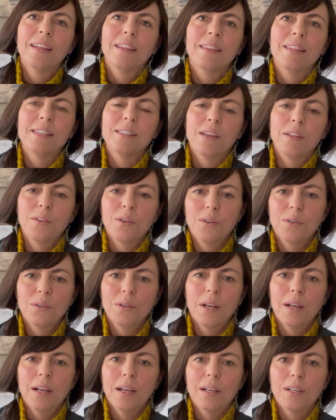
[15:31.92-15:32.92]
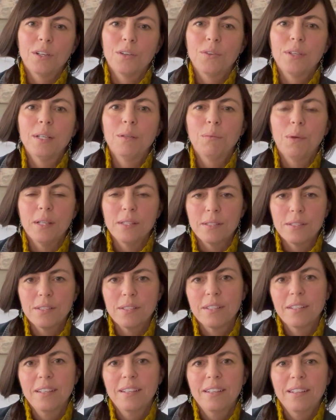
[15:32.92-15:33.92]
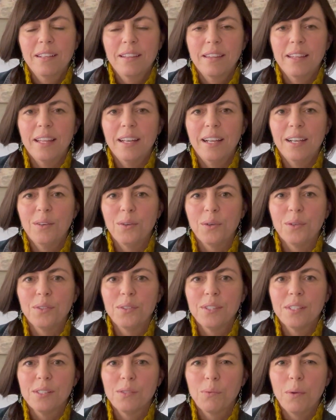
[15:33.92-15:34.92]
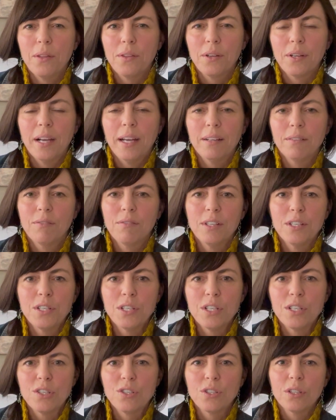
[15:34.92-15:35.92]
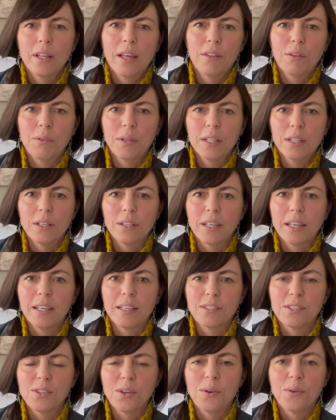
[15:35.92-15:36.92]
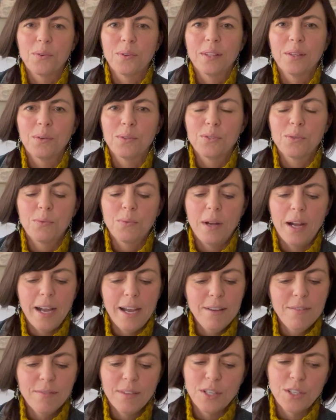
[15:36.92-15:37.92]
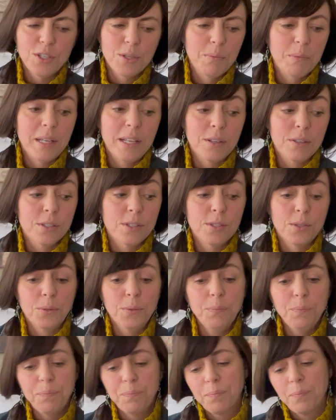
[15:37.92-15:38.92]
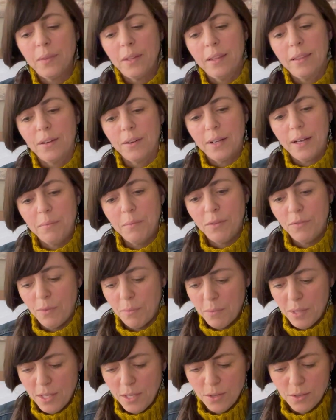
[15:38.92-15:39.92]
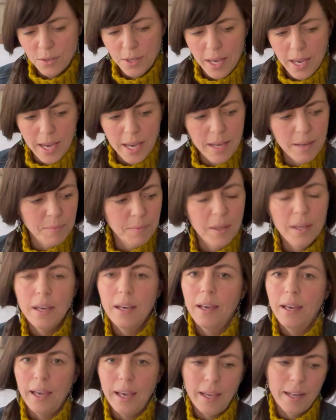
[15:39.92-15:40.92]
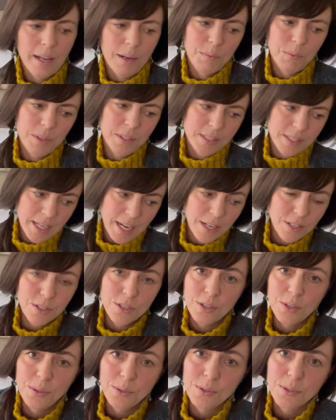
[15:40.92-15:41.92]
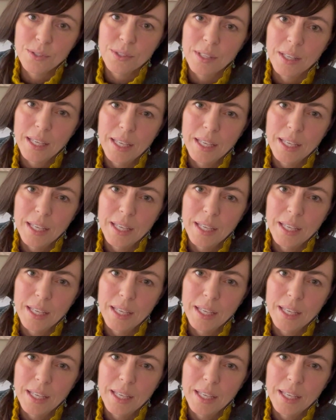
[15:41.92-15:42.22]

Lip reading: these other green ones that I ordered as well. They're kind of vintage leathery looking. So when those arrive, they should be here soon. They're coming from the UK, and I will attach those.